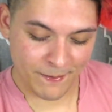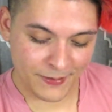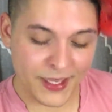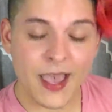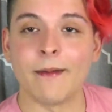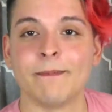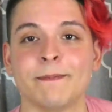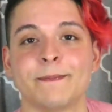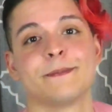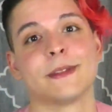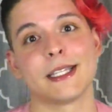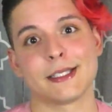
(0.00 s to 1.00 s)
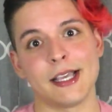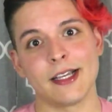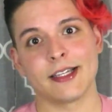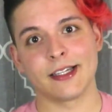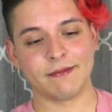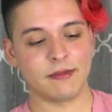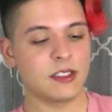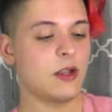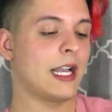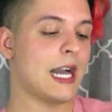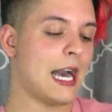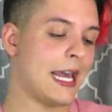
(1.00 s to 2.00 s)
Yeah, the 2nd. So I
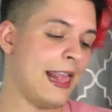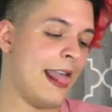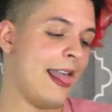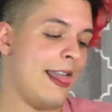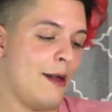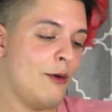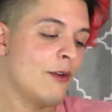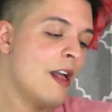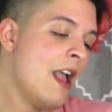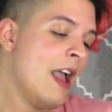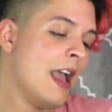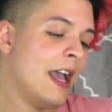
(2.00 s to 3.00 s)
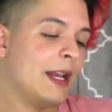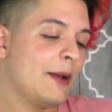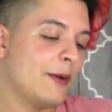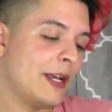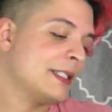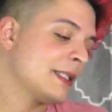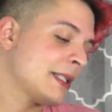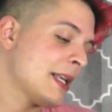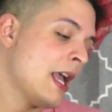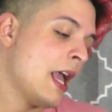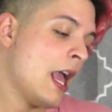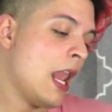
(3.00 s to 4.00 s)
got it. And anyways,
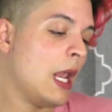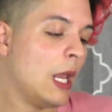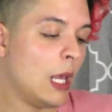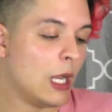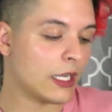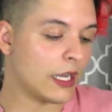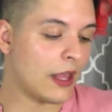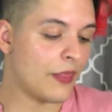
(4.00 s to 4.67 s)
look.